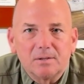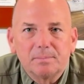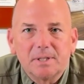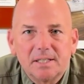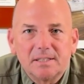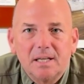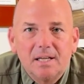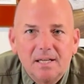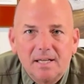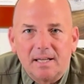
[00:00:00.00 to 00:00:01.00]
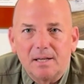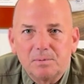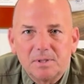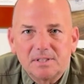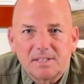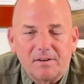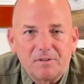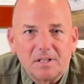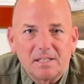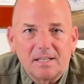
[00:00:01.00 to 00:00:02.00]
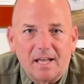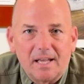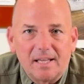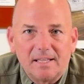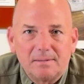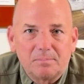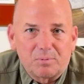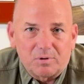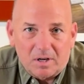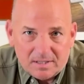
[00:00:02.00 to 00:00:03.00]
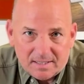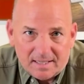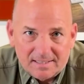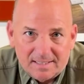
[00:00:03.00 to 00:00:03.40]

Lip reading: But it was definitely a process,